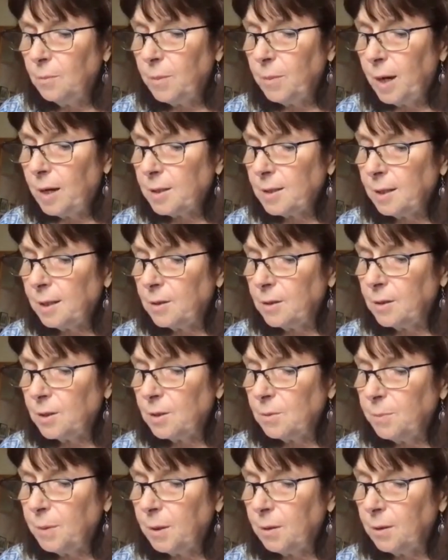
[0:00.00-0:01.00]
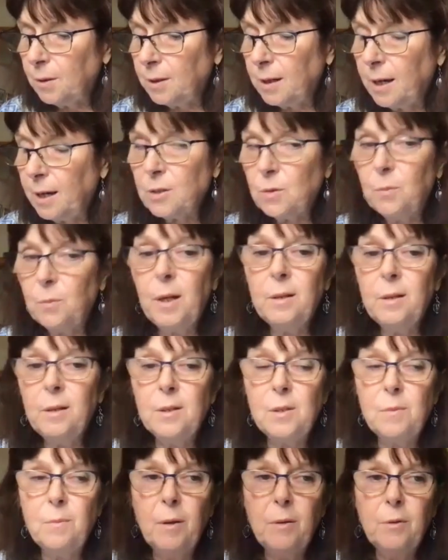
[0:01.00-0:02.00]
passing to spirit, as well
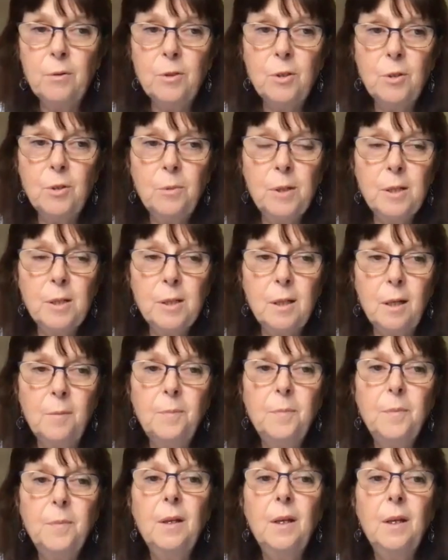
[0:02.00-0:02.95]
as Mother Teresa.